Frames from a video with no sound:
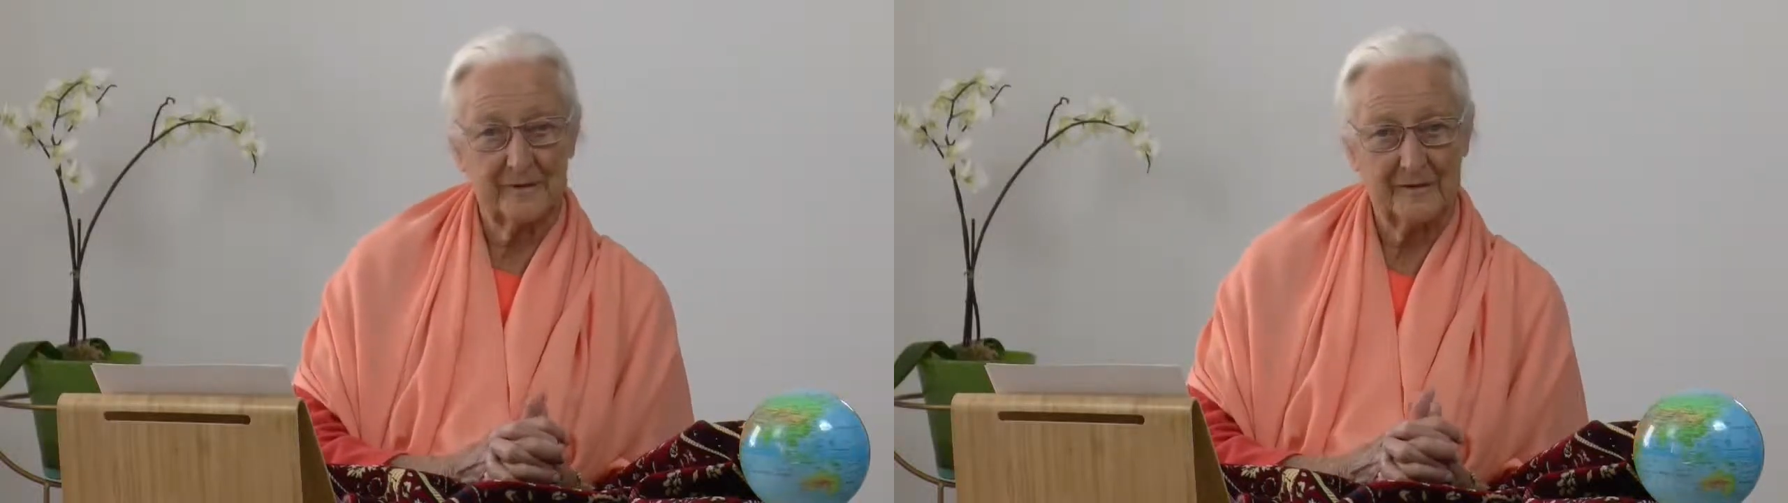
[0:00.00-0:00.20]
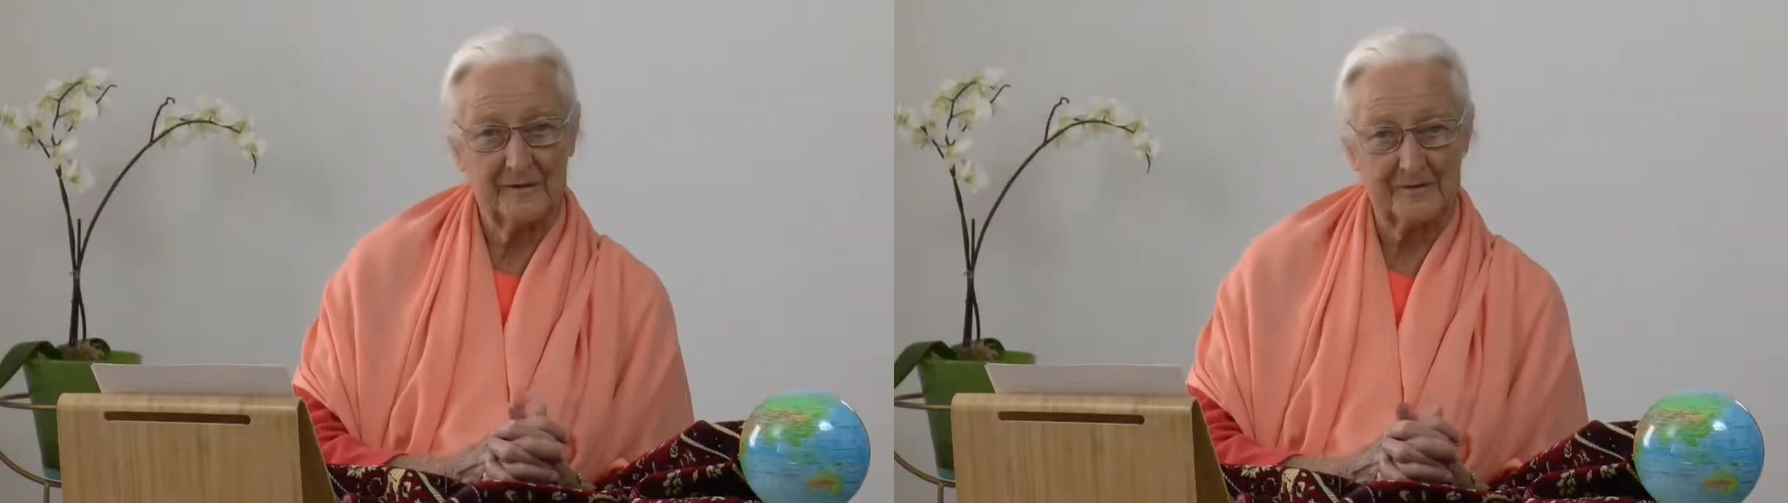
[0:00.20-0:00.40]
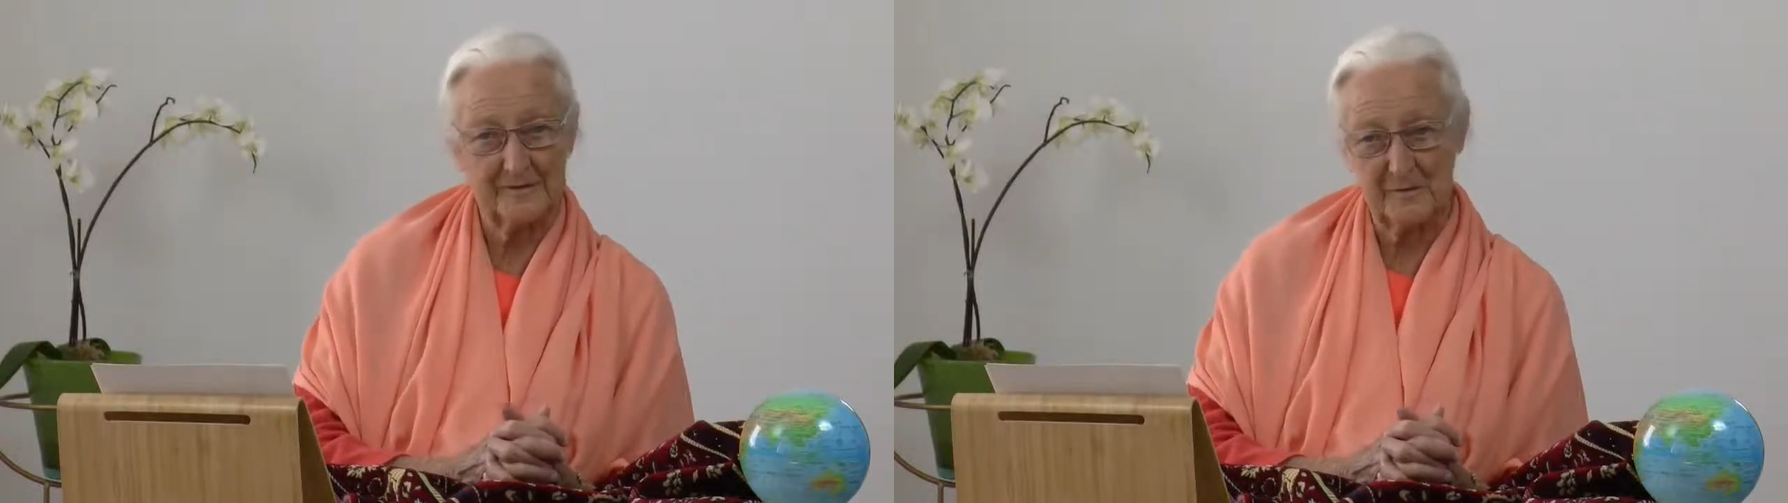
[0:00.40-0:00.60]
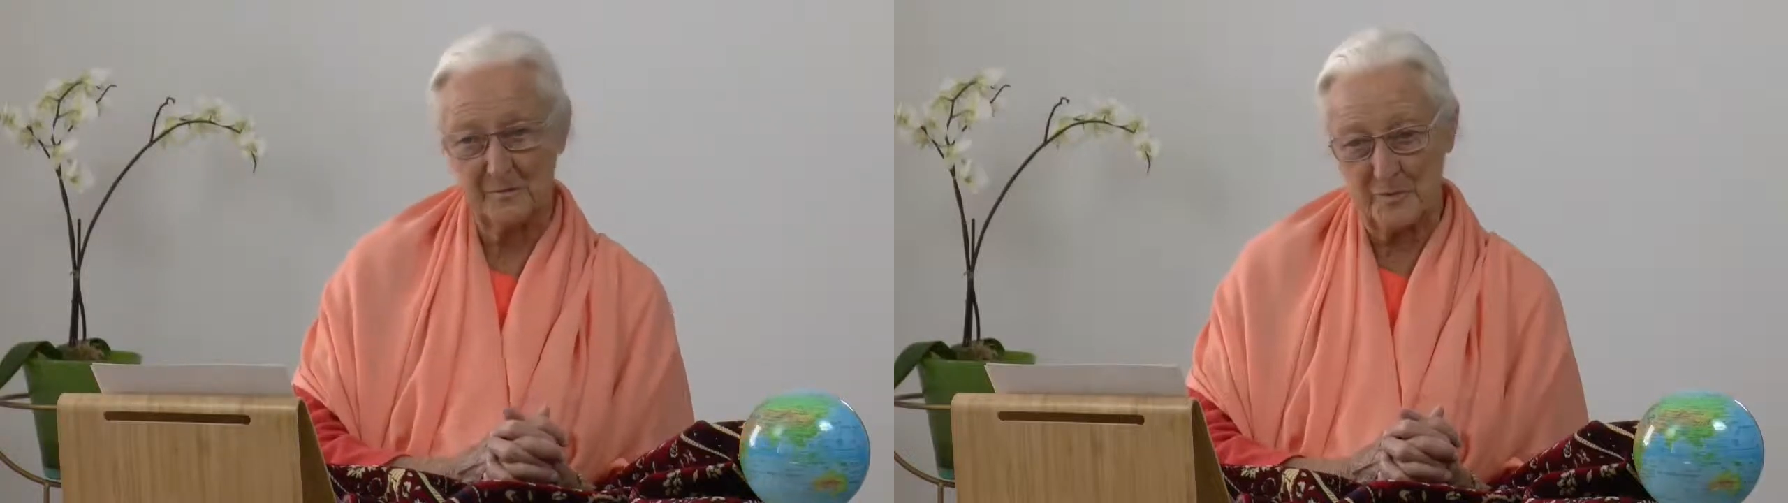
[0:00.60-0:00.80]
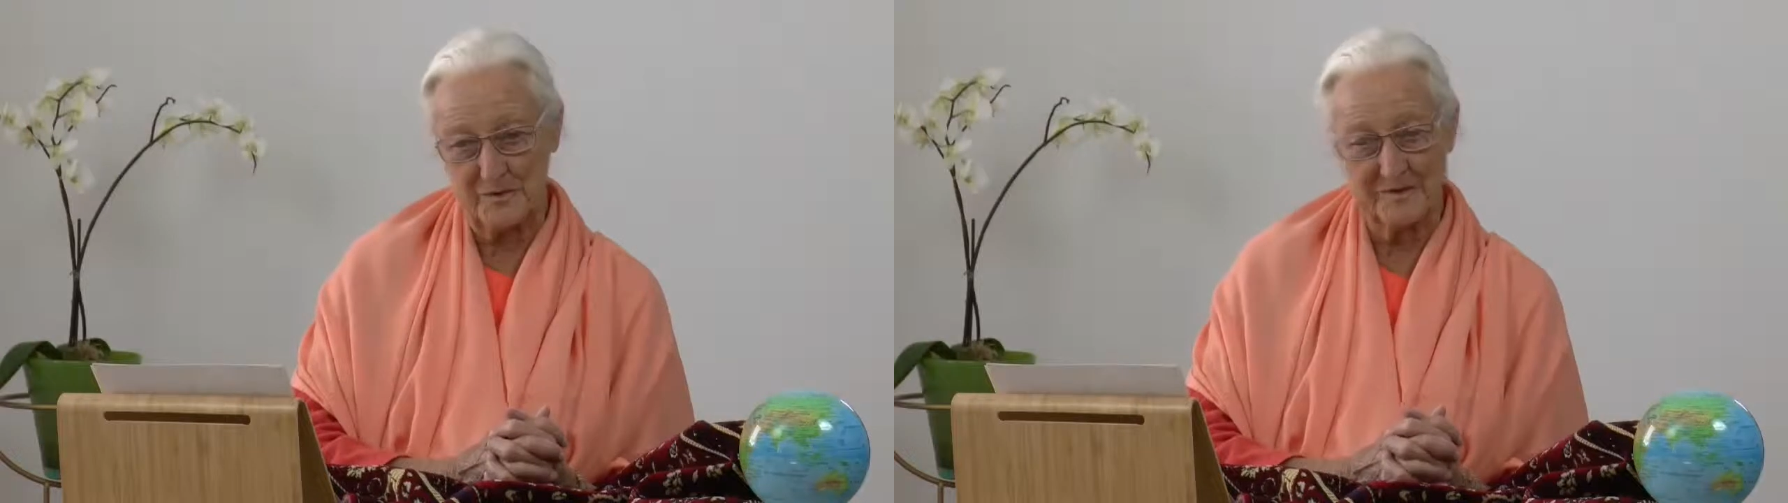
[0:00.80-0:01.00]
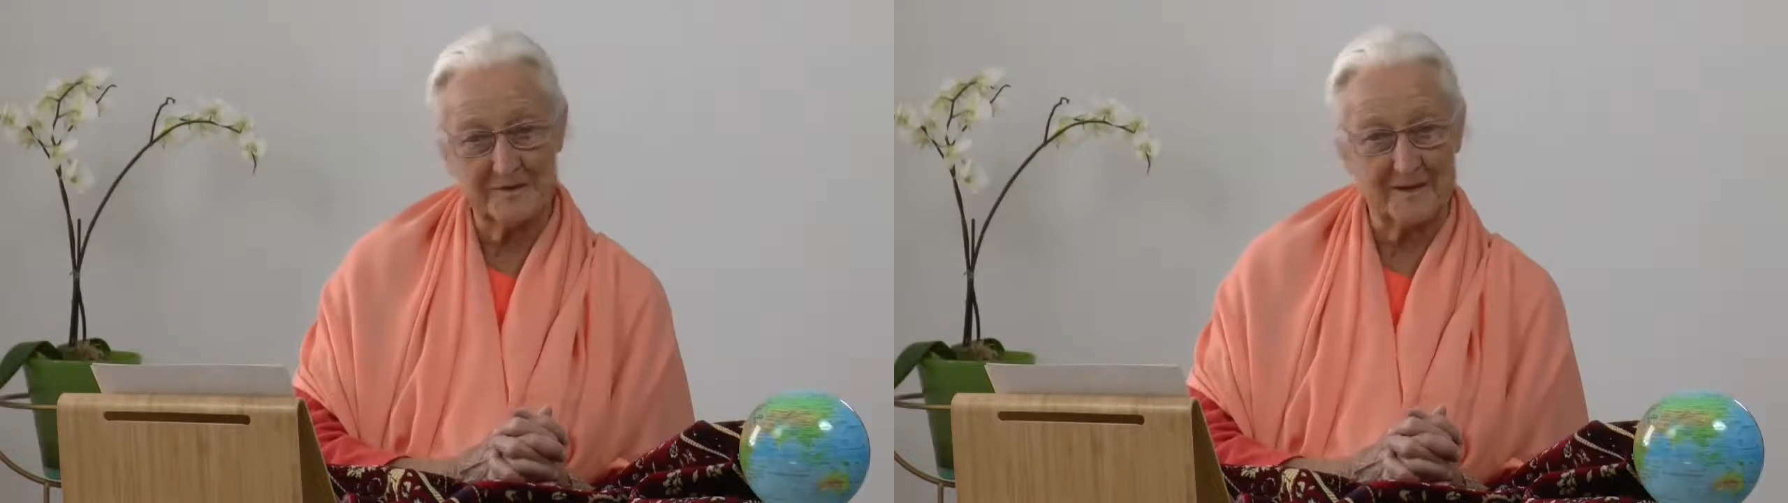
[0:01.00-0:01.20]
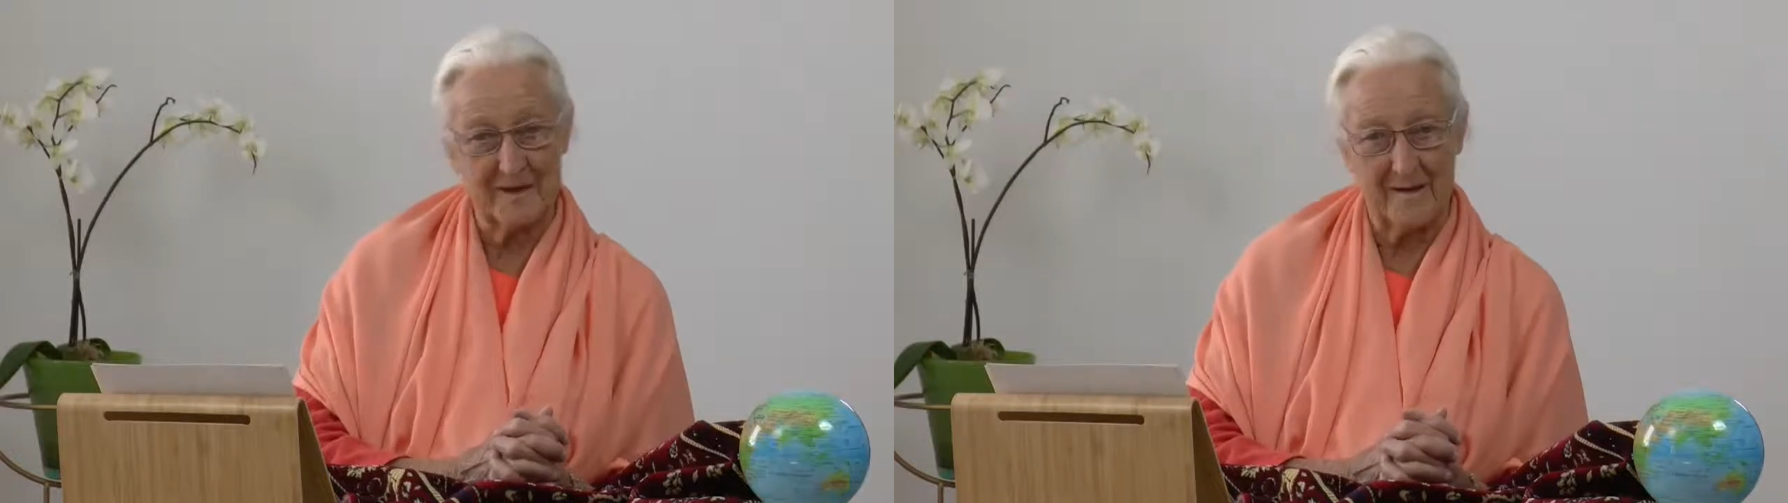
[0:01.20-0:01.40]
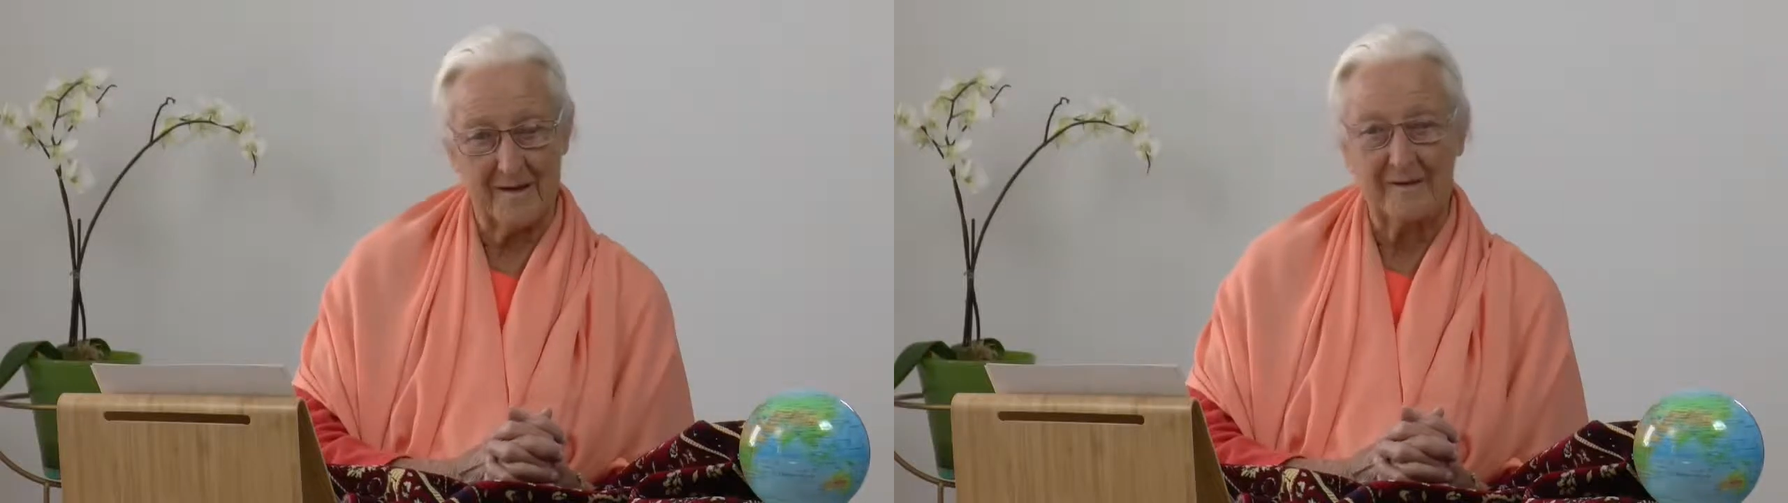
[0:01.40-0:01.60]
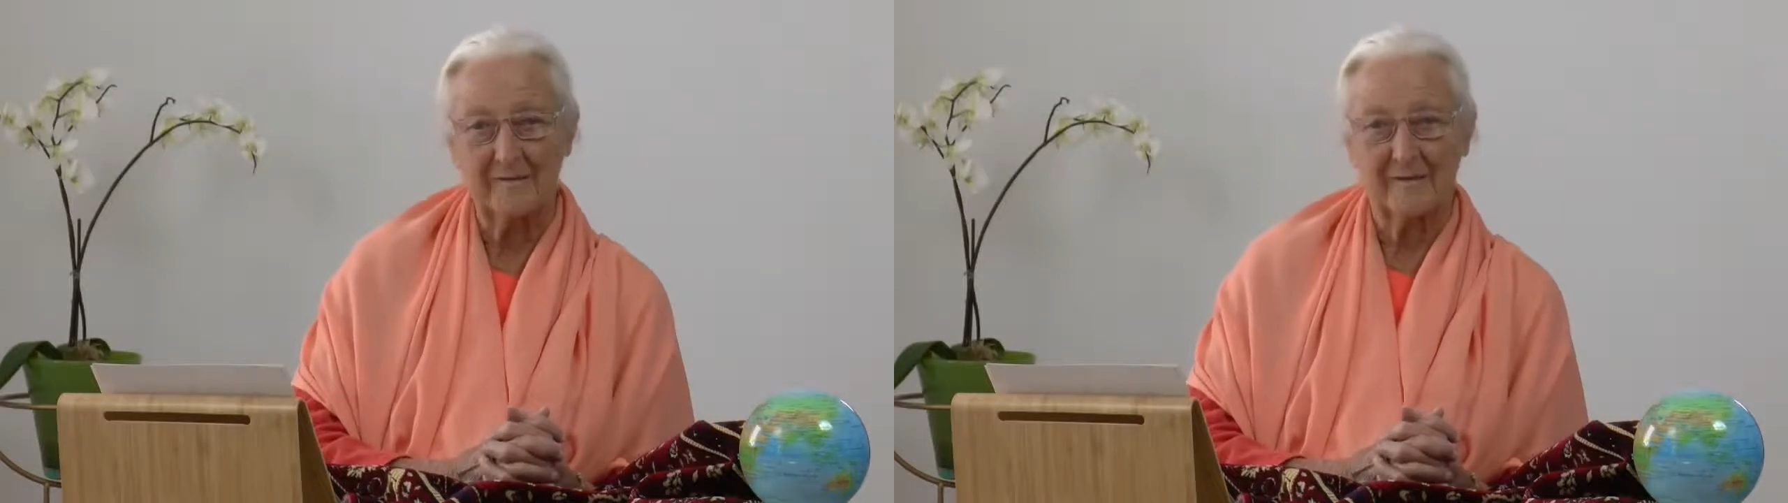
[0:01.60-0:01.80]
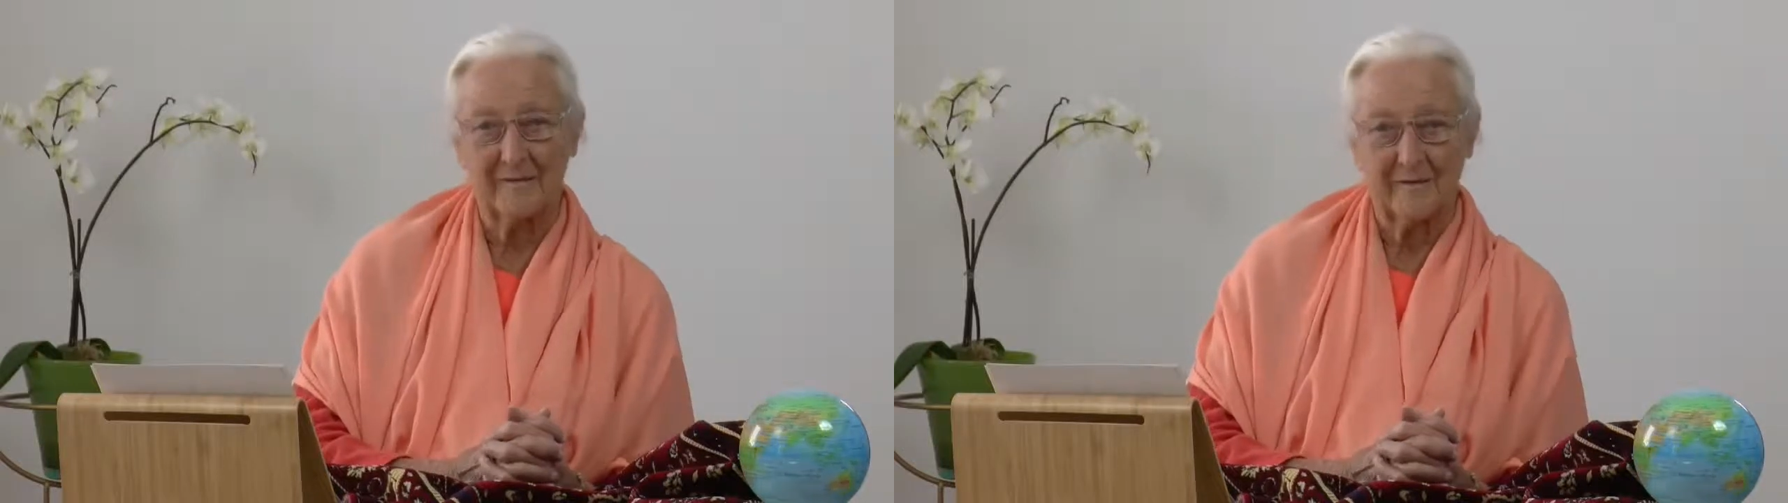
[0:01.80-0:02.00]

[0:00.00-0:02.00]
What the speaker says: into the present day,